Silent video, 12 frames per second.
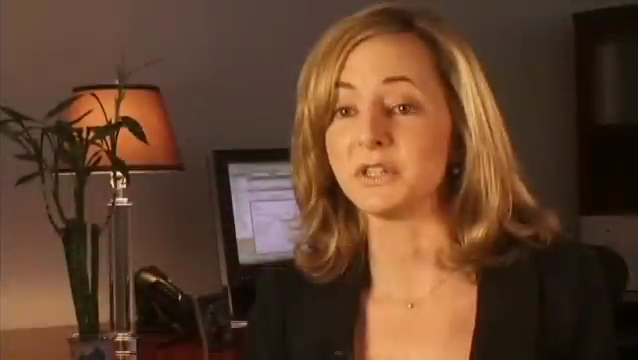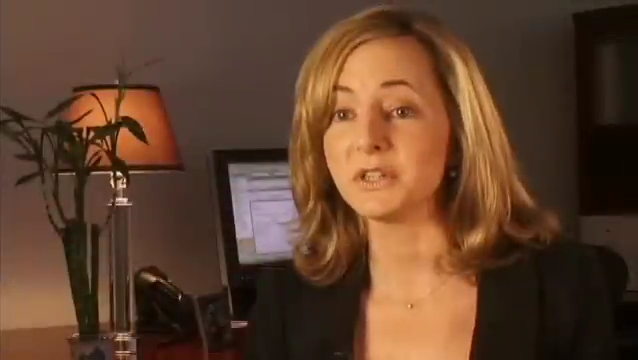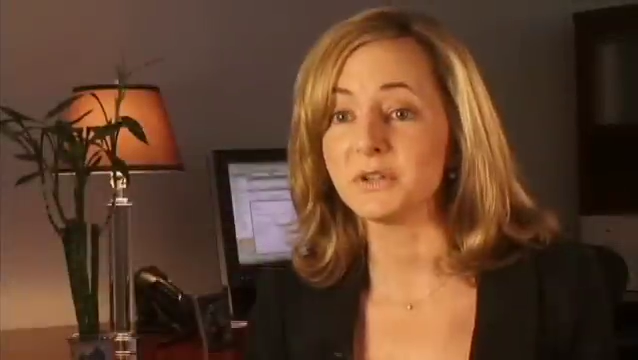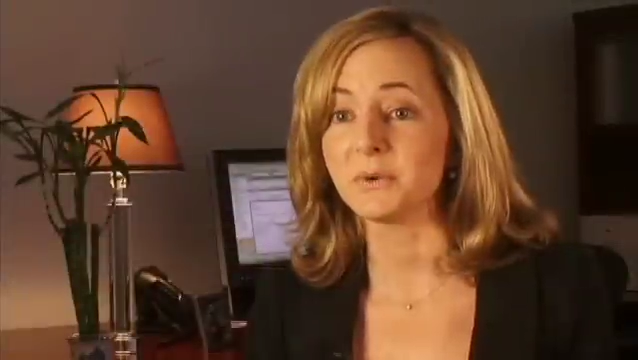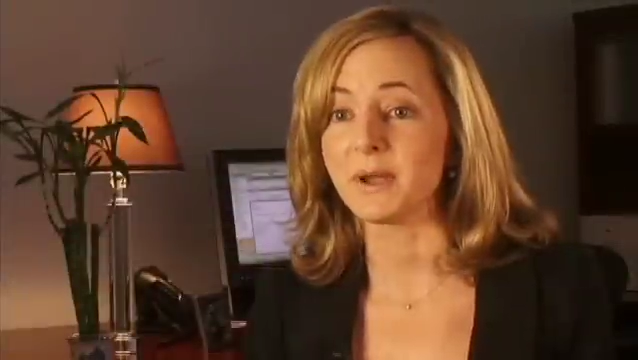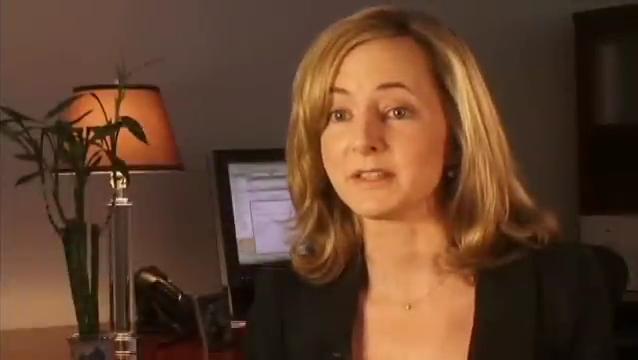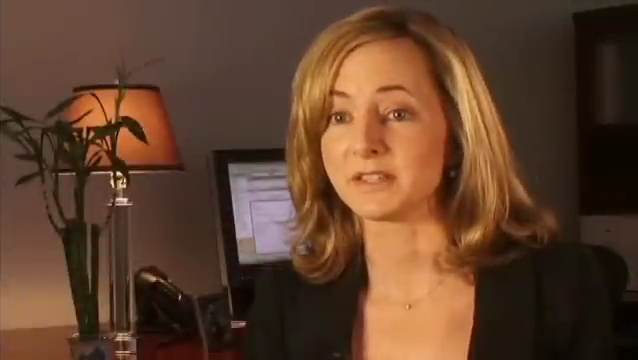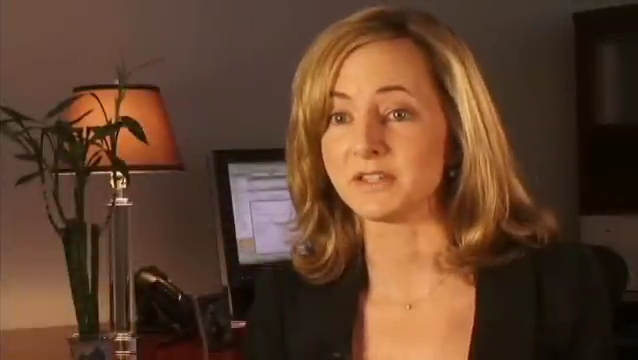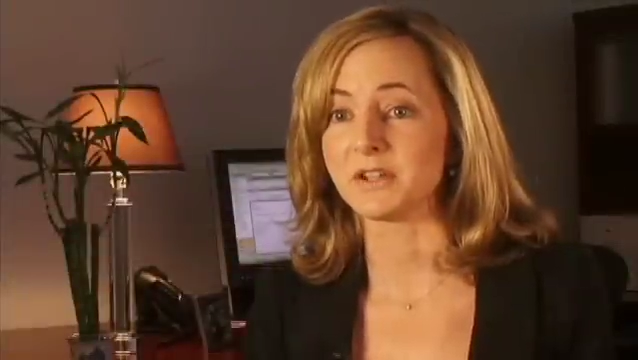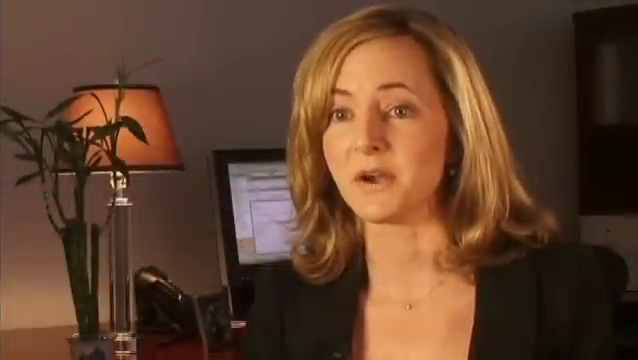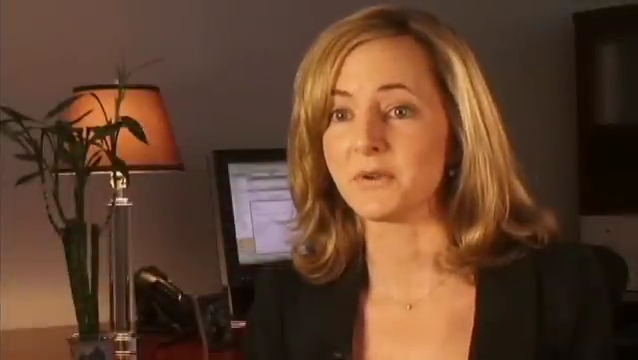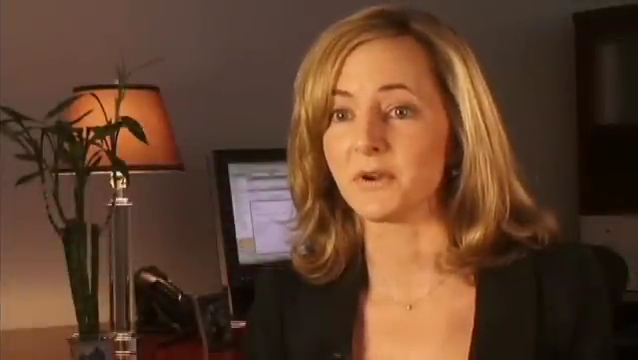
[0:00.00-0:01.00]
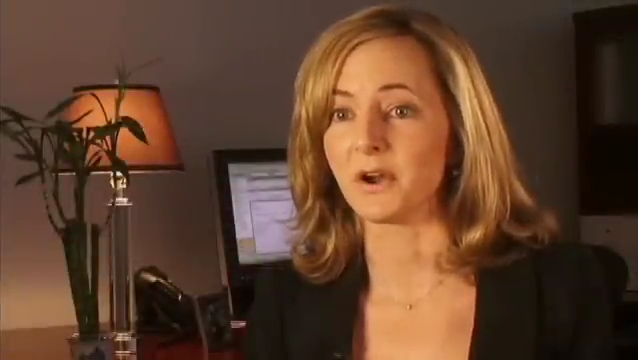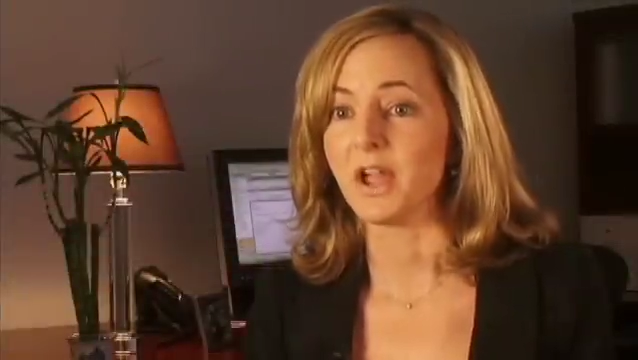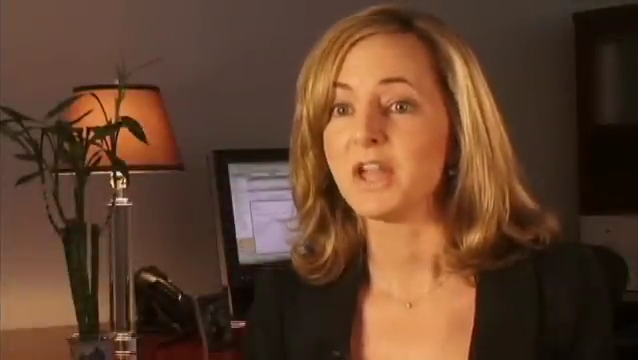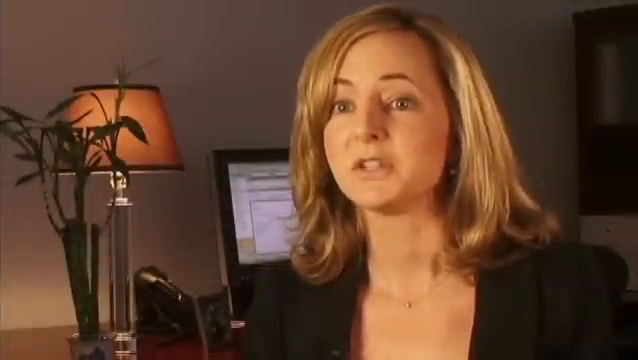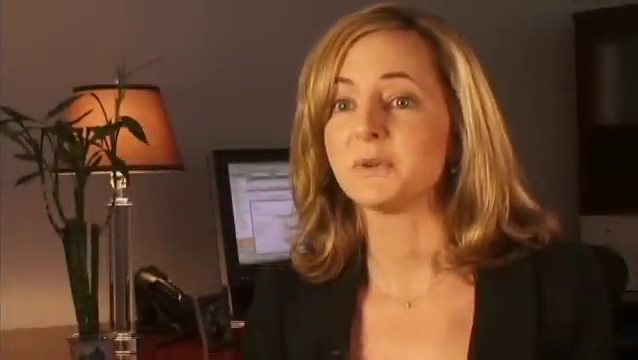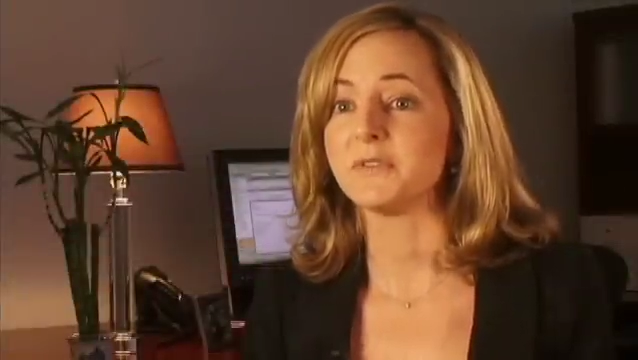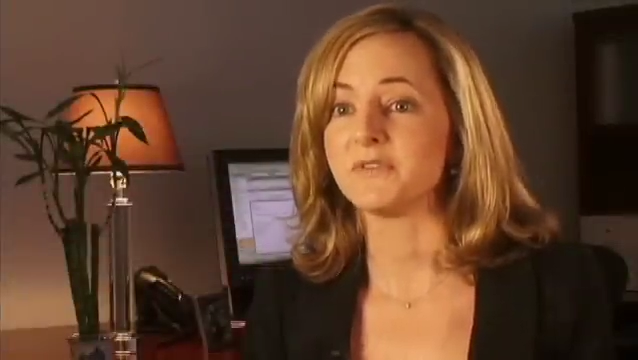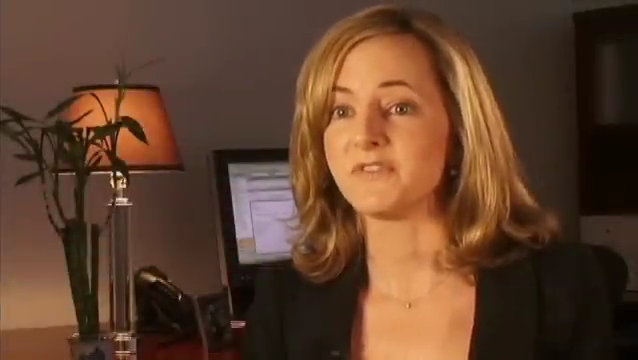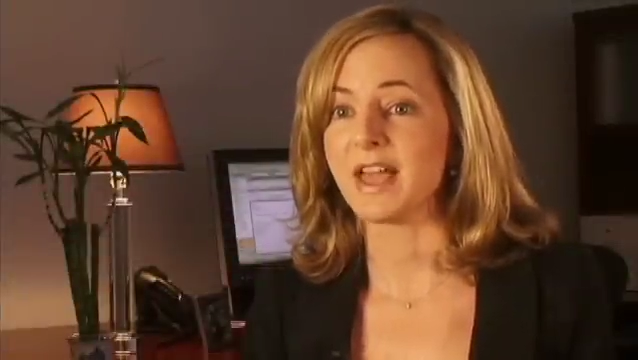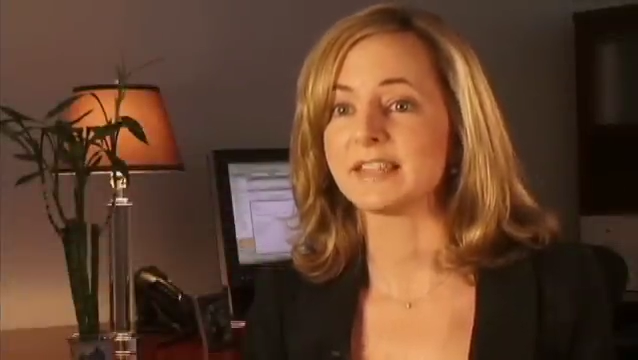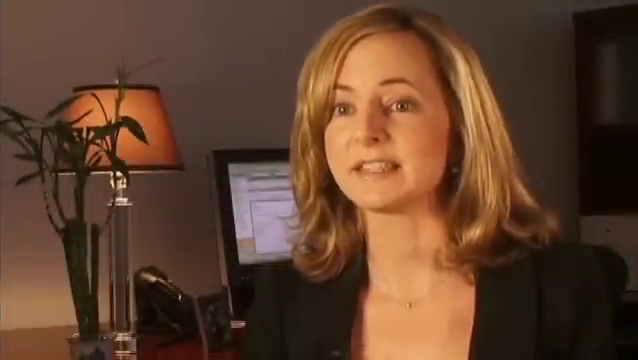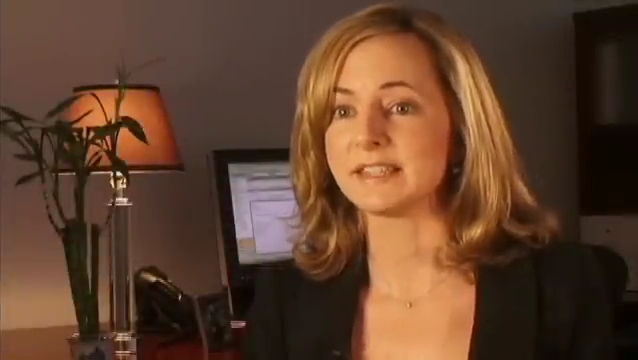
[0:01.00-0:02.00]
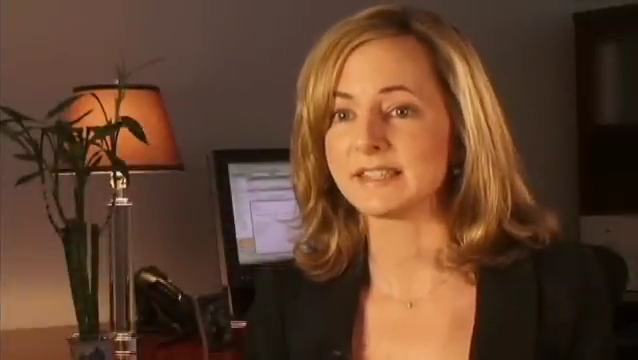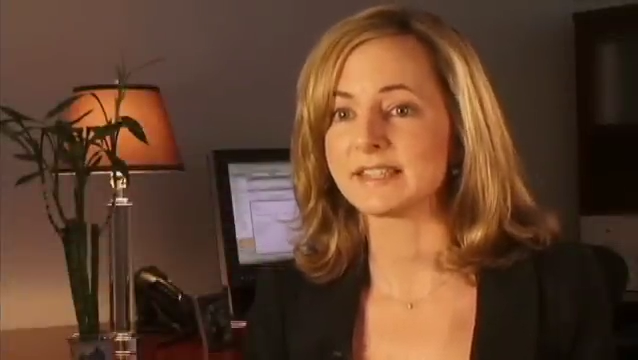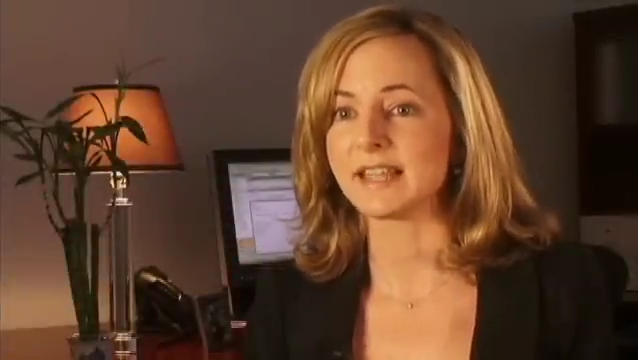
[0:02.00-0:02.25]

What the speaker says: you as a donor to invest in